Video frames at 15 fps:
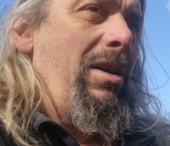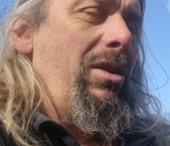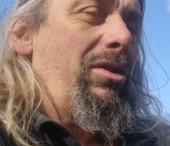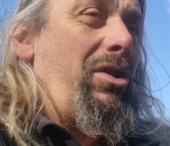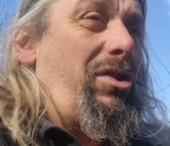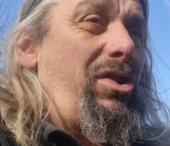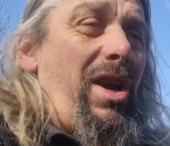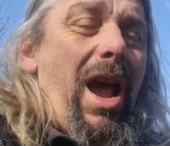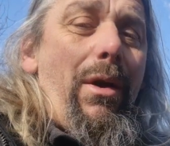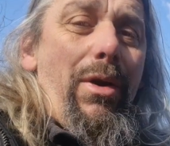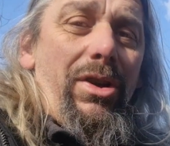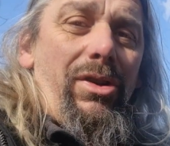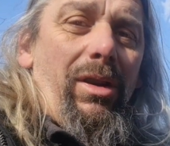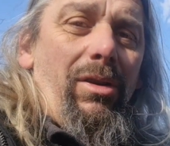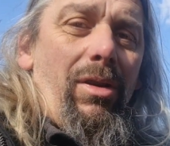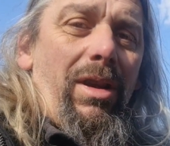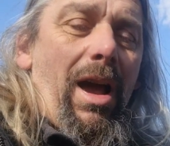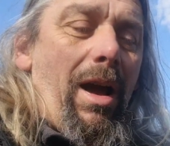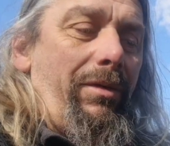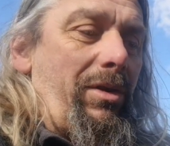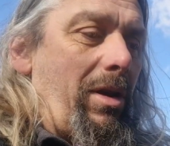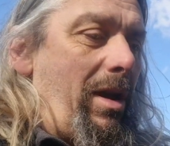to cherish and look
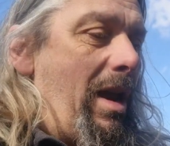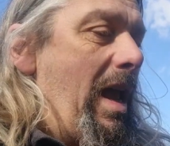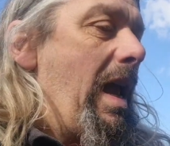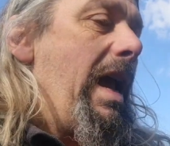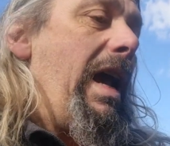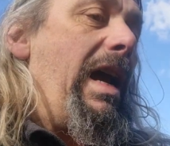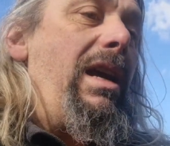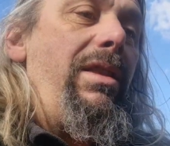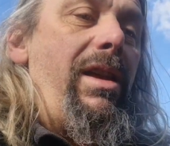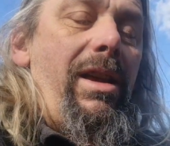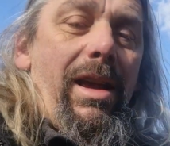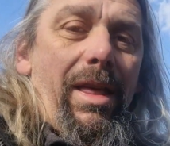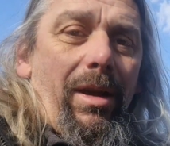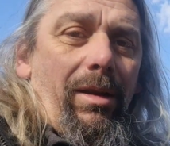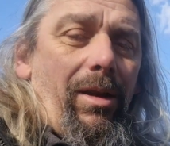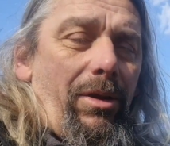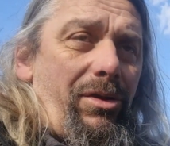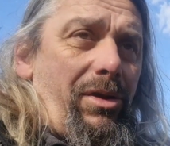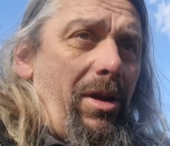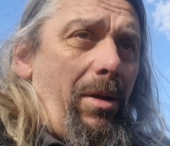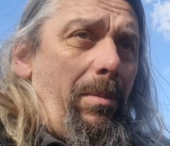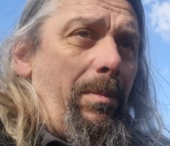after, either you get the clutch
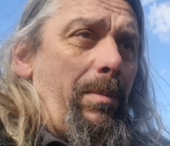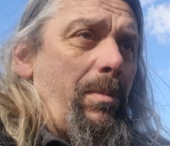done,